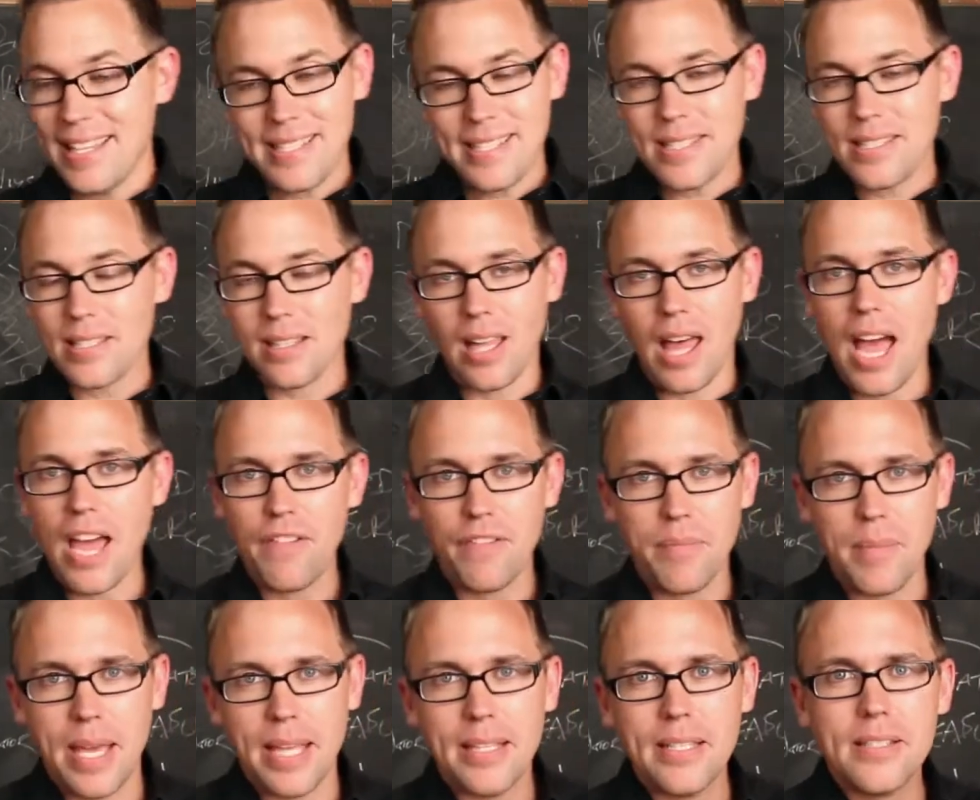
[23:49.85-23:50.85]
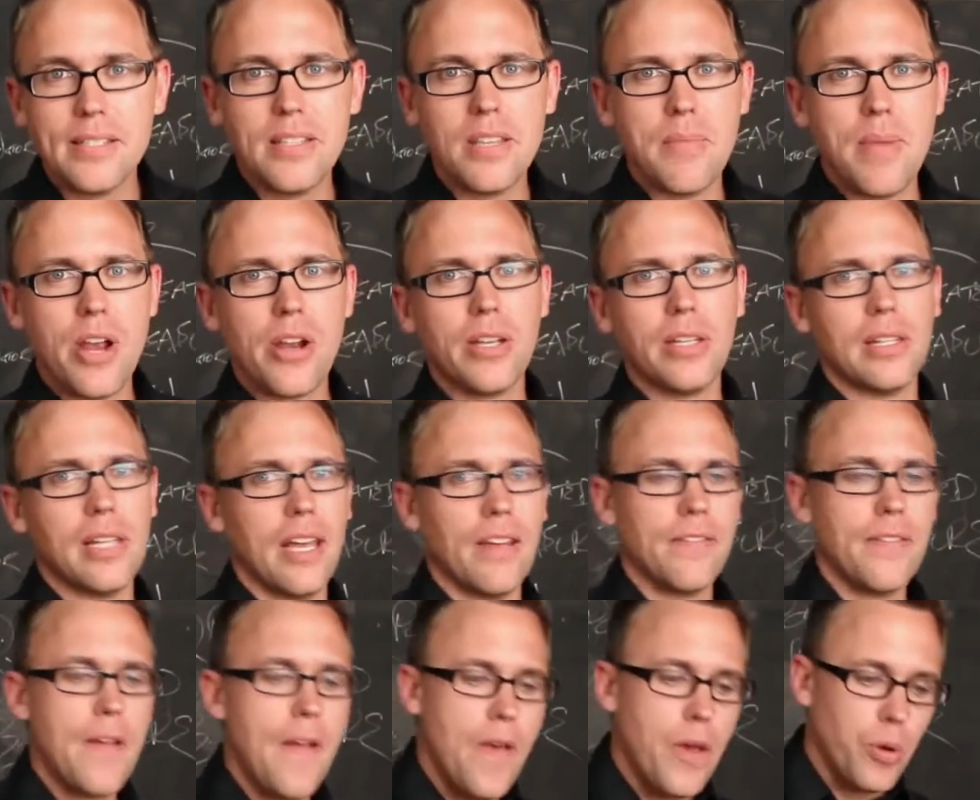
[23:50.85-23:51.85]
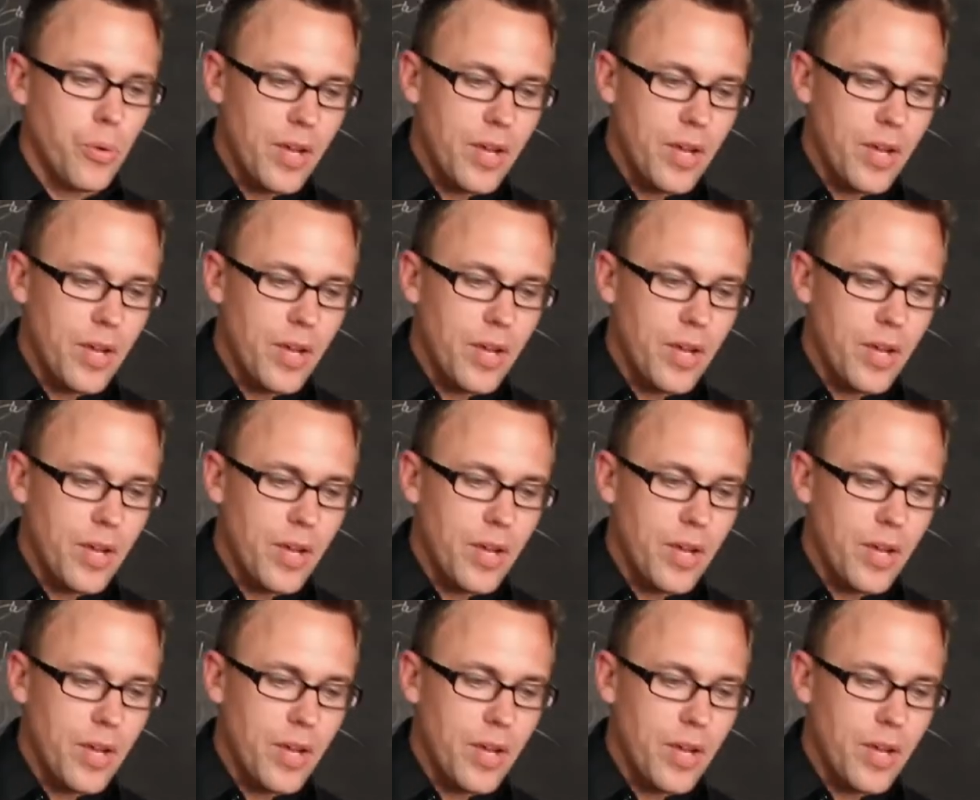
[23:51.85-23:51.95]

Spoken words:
This is life, man. This is the American life.